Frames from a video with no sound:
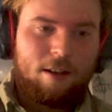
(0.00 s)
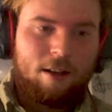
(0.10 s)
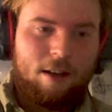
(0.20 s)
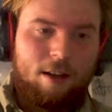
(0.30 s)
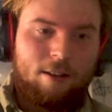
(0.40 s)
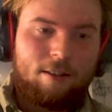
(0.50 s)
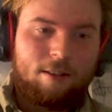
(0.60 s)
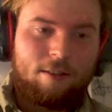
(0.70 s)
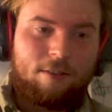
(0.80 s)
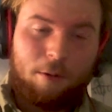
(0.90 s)

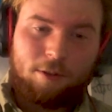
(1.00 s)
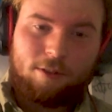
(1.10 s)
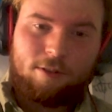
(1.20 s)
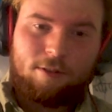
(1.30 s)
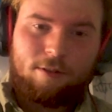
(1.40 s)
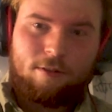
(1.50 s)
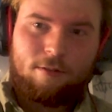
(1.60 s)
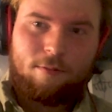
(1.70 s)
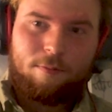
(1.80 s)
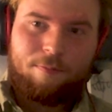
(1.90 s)
that was
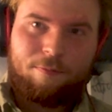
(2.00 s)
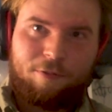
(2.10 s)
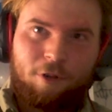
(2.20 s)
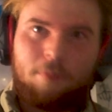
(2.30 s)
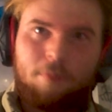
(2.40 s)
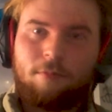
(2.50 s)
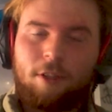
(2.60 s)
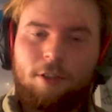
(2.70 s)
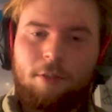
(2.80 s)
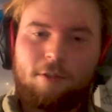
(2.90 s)
from,
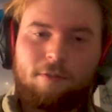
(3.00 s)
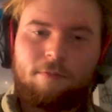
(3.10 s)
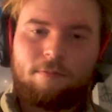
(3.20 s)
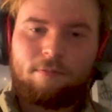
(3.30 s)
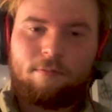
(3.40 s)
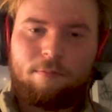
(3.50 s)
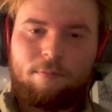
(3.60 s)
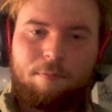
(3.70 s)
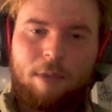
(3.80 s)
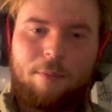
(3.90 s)
in terms of
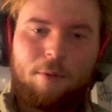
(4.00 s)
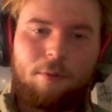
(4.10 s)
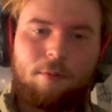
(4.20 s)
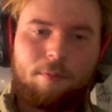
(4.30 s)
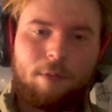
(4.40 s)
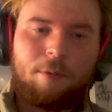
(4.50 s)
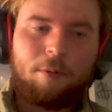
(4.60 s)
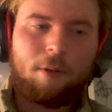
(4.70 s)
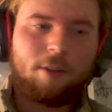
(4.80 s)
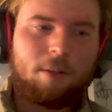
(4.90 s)
people
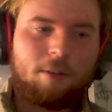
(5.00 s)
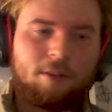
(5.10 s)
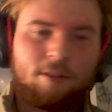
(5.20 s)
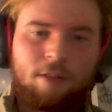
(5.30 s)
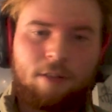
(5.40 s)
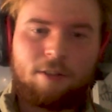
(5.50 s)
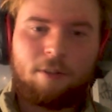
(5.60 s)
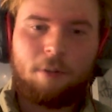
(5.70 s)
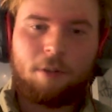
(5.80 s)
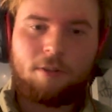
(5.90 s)
wise, that was
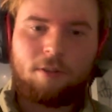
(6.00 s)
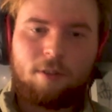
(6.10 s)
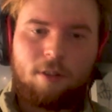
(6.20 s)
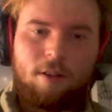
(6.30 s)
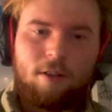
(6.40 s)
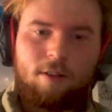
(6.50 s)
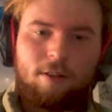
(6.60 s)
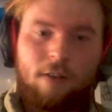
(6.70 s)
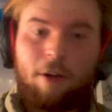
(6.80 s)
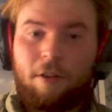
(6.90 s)
the most
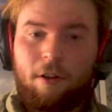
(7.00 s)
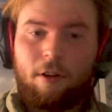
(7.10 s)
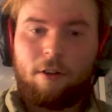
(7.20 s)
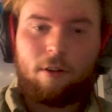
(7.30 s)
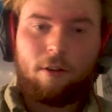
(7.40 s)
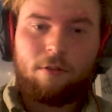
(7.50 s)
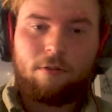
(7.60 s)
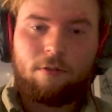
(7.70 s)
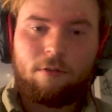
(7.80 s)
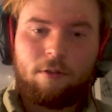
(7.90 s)
scary thing
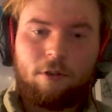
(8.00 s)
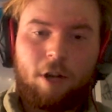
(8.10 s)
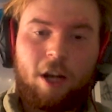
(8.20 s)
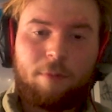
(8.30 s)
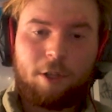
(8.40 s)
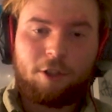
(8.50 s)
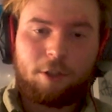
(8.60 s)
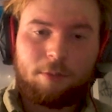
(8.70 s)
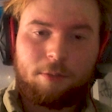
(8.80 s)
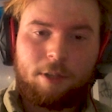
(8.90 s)
on any of my
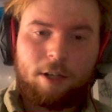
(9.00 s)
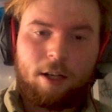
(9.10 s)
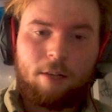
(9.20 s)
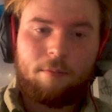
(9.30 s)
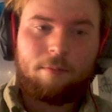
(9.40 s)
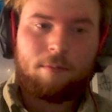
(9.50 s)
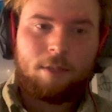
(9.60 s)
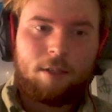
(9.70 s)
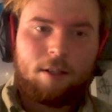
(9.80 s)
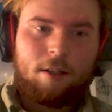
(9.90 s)
trips. But
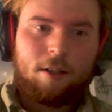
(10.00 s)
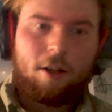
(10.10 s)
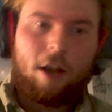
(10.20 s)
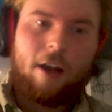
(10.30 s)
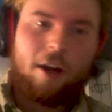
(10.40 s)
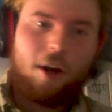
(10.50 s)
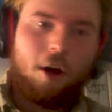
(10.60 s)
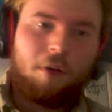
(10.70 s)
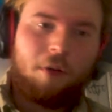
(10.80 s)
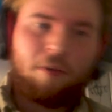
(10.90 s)
you know, had I
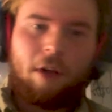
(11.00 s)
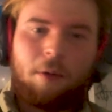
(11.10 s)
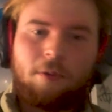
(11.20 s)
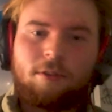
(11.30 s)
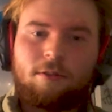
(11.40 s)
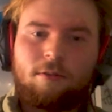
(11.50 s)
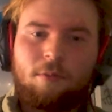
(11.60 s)
known that was